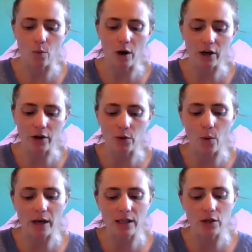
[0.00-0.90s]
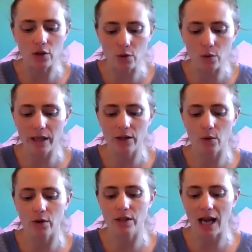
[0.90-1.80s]
what are you going to do with
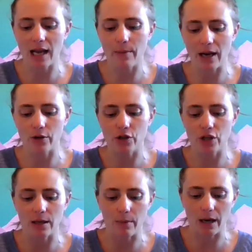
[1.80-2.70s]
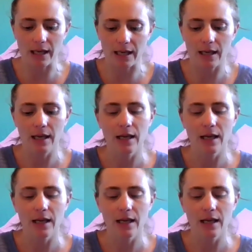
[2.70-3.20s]
your time, energy, and money